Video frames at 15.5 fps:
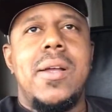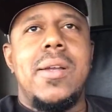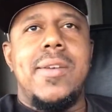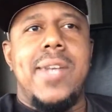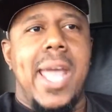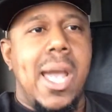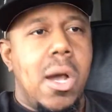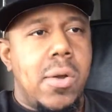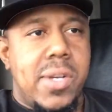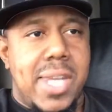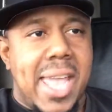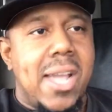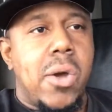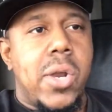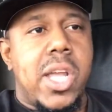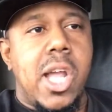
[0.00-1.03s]
They're
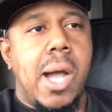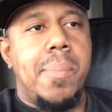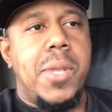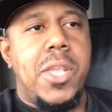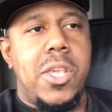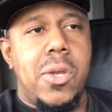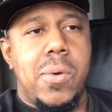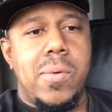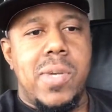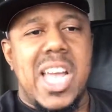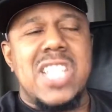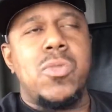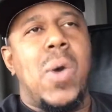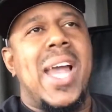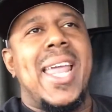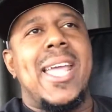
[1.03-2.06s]
going to come to you. That's
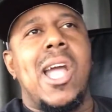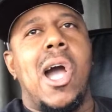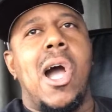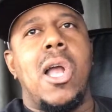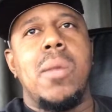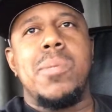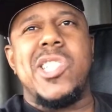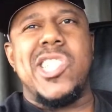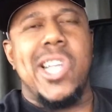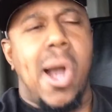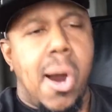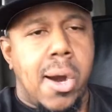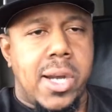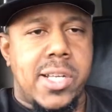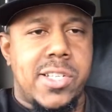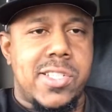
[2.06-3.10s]
why they call them
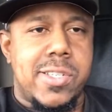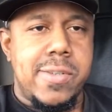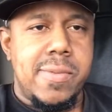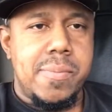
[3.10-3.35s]
sharks.